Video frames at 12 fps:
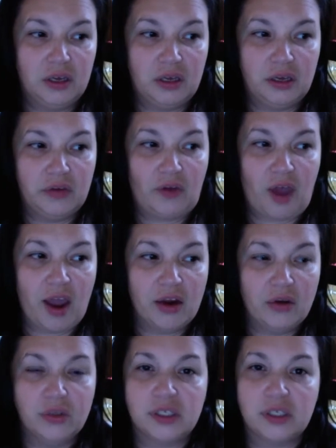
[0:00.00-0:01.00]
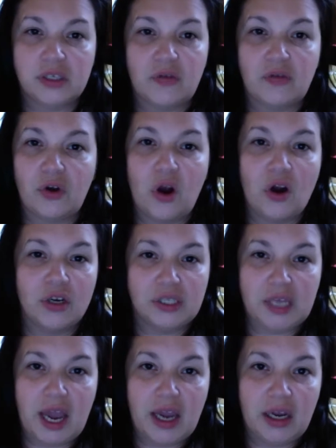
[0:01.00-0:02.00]
if I was to suffer a heart
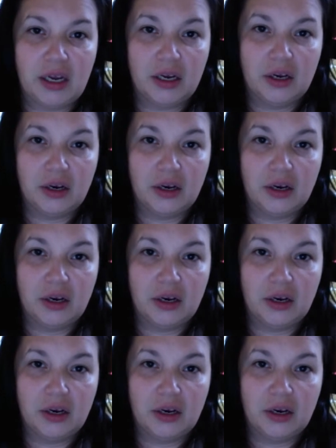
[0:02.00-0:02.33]
attack,